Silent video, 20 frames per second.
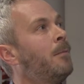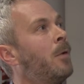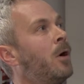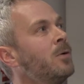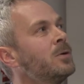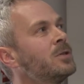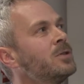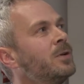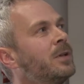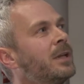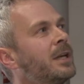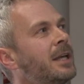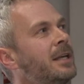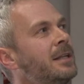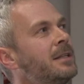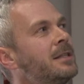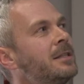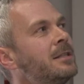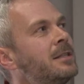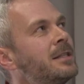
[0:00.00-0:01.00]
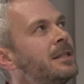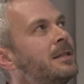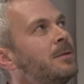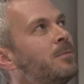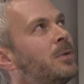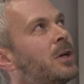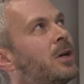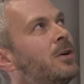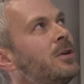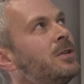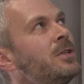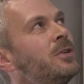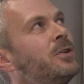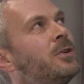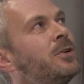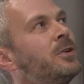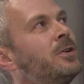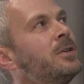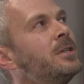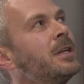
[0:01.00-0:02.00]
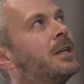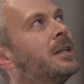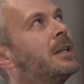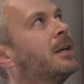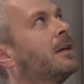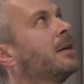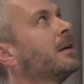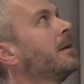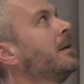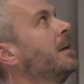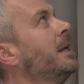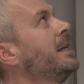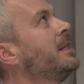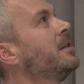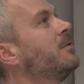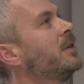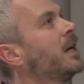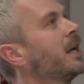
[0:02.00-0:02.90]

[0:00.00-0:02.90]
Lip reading: Also, because you're using the native